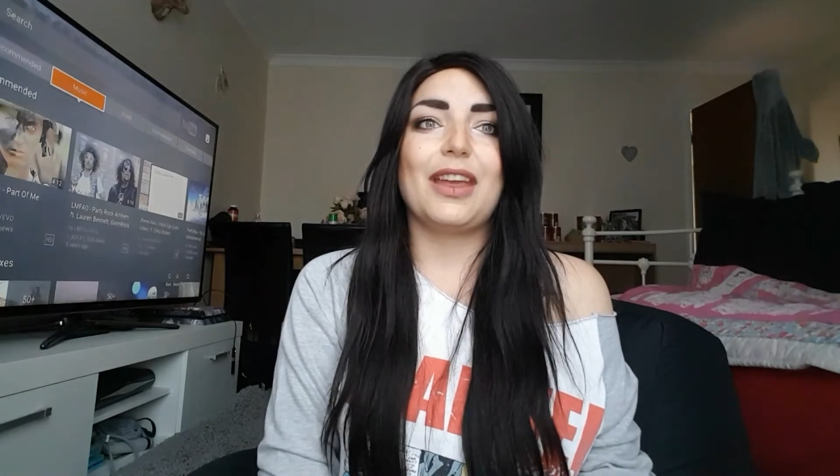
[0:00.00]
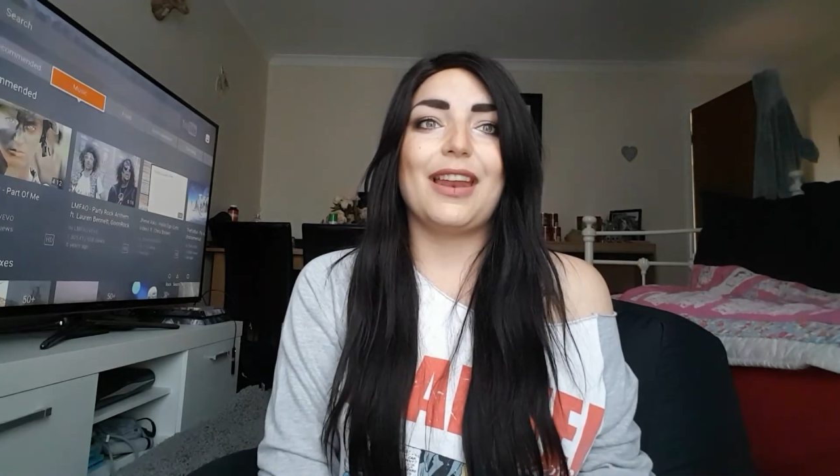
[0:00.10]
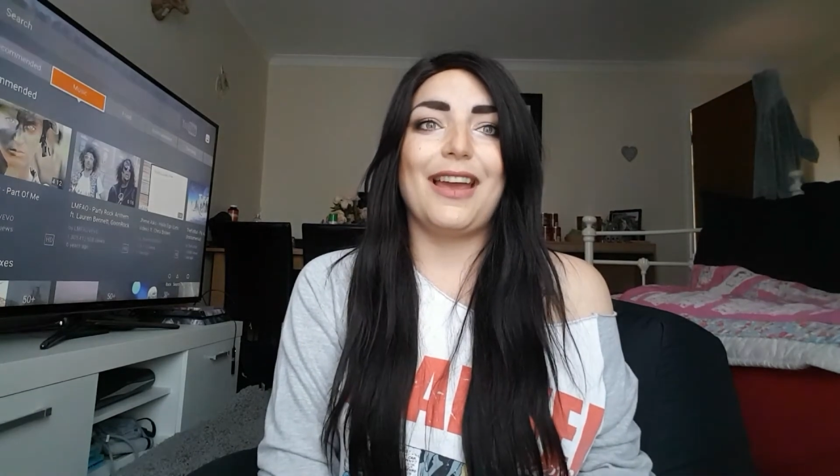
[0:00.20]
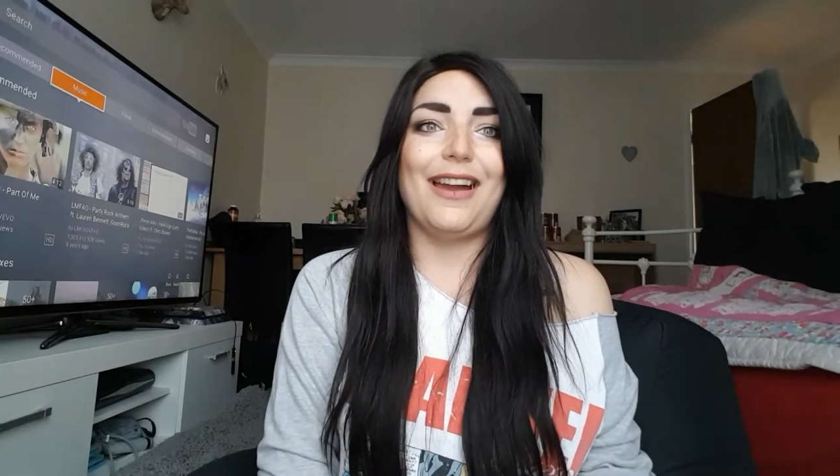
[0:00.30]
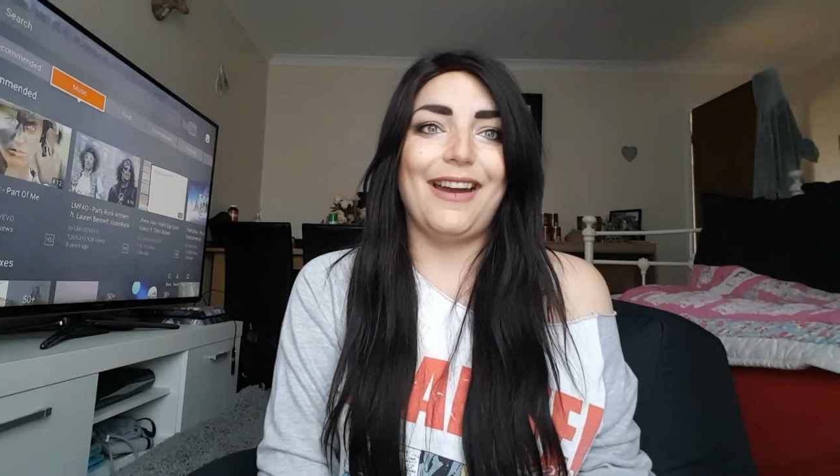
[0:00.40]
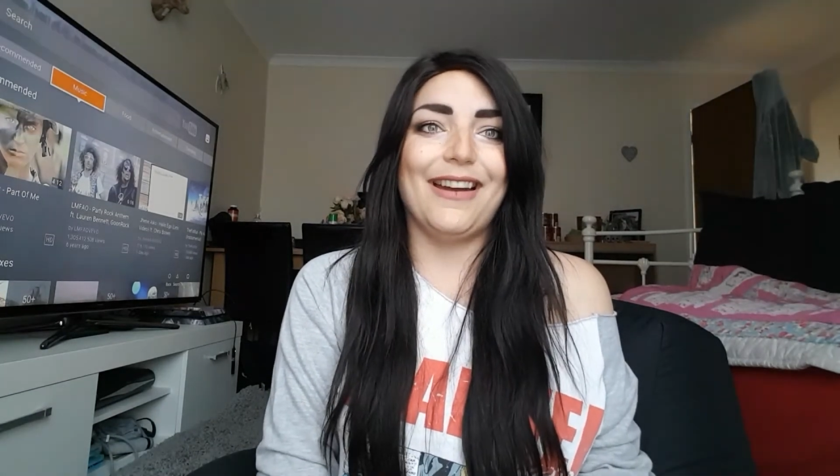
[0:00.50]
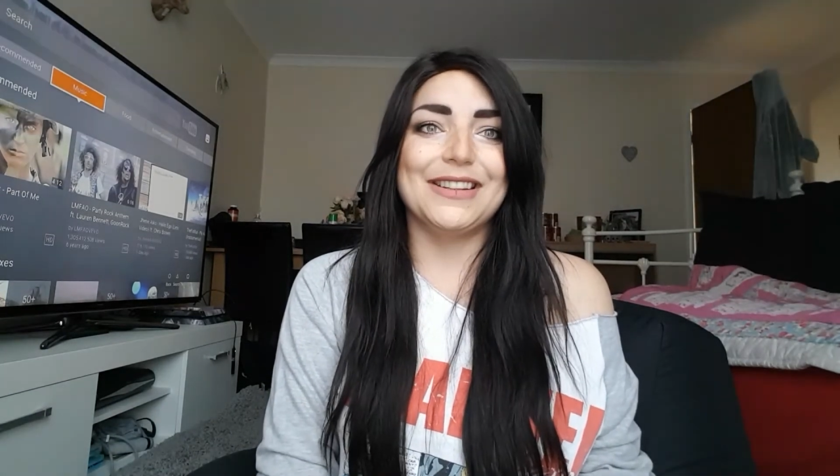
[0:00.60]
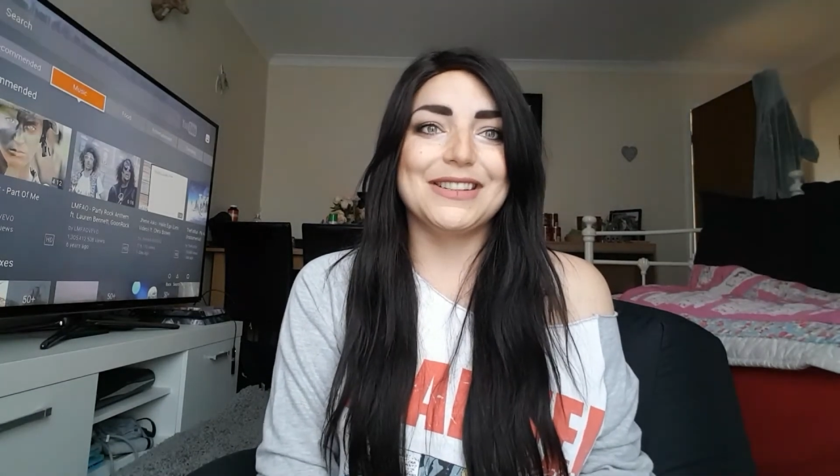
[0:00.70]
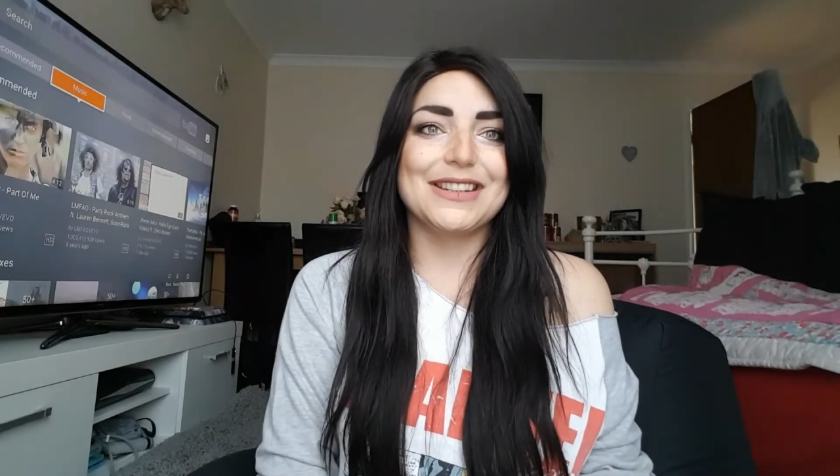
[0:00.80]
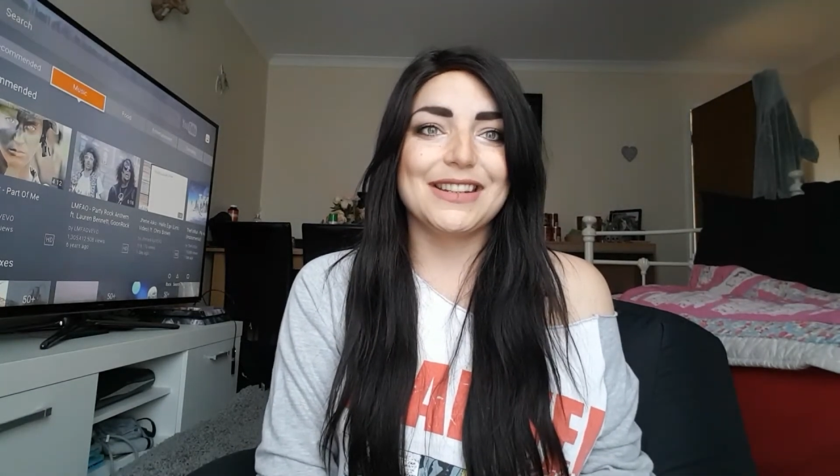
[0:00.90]
and I
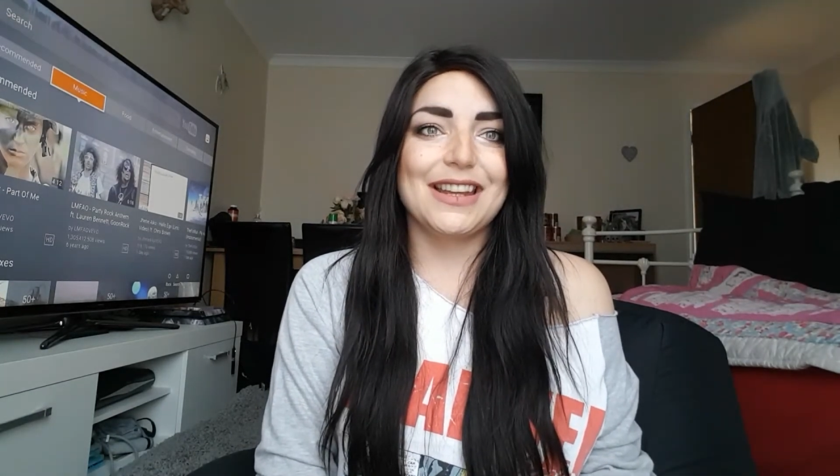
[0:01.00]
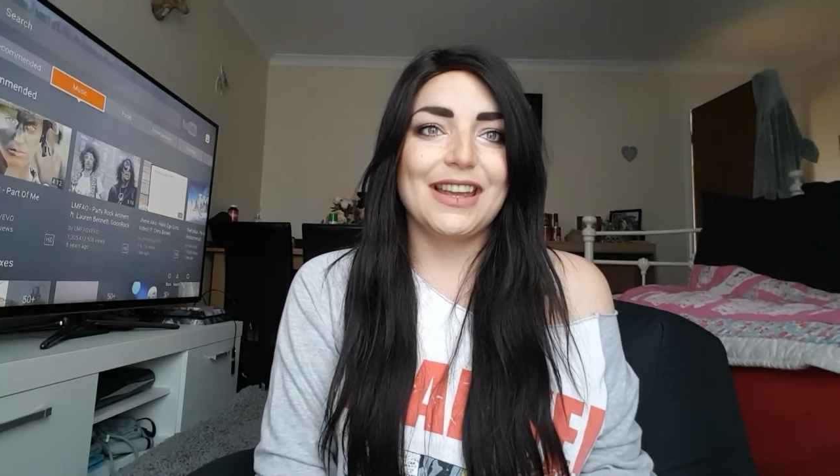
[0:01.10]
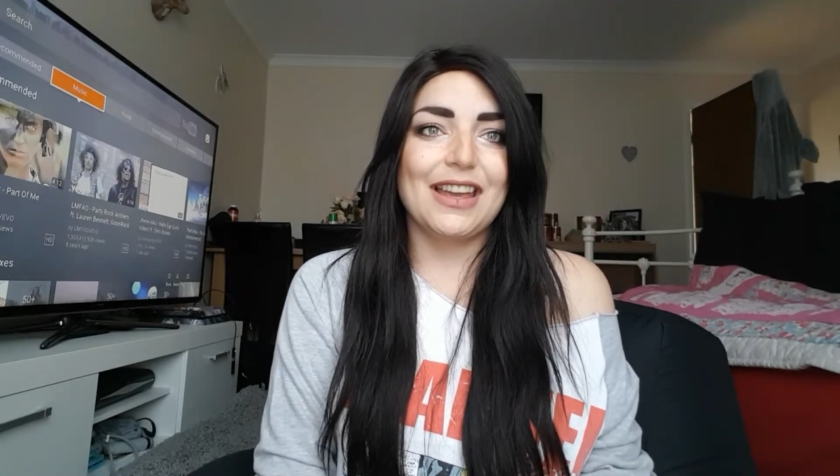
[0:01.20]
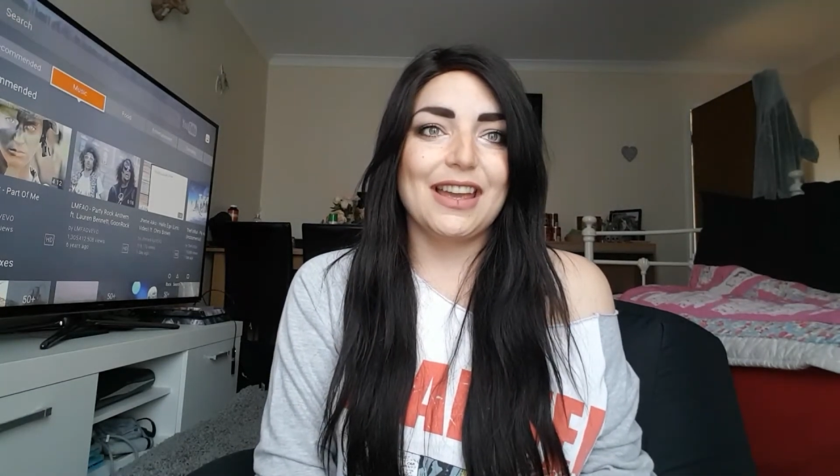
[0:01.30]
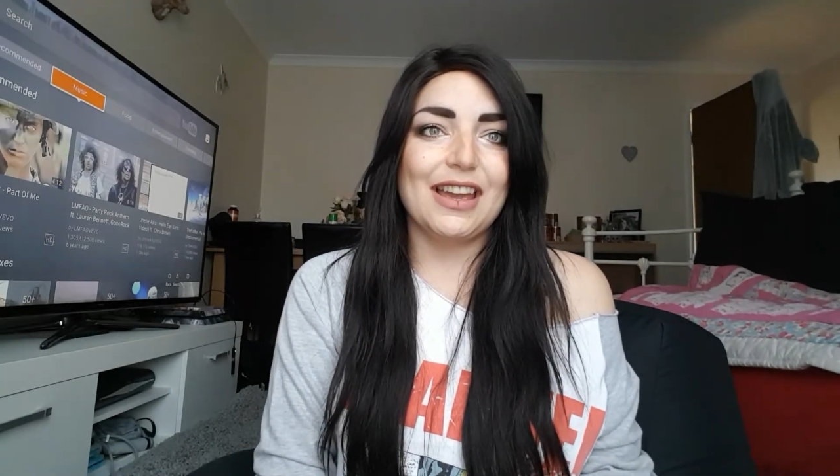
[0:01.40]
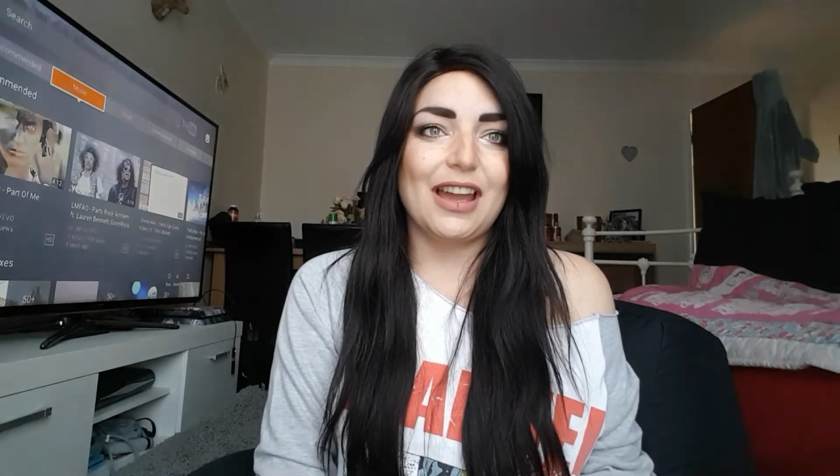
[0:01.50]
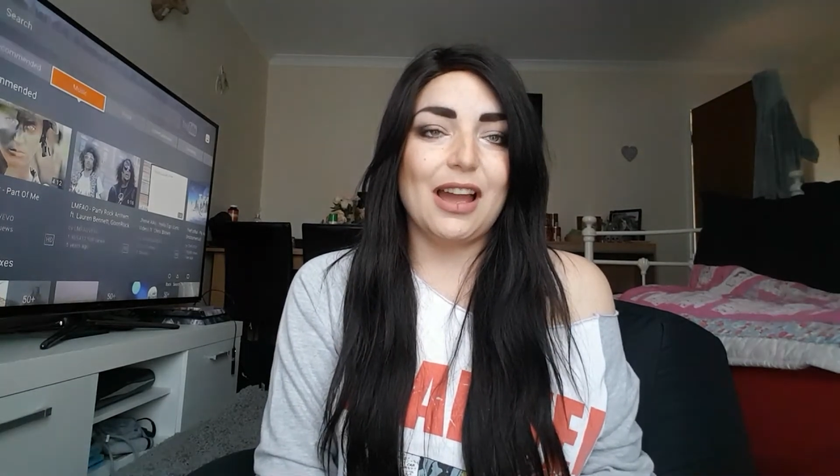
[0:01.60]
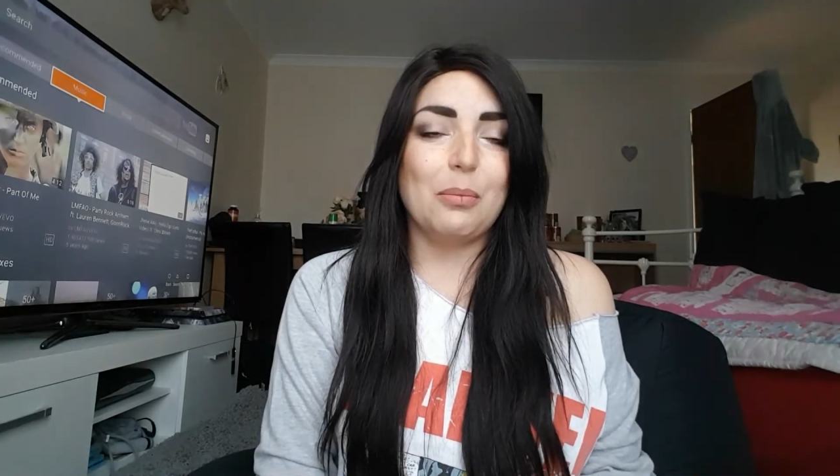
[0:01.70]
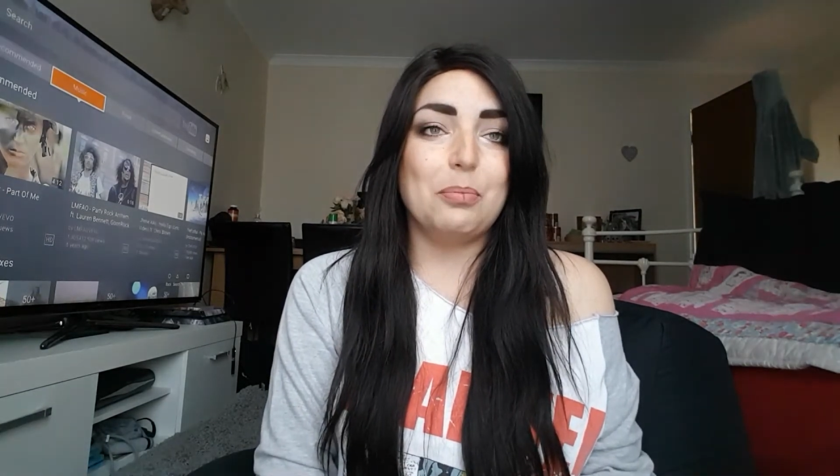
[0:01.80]
had a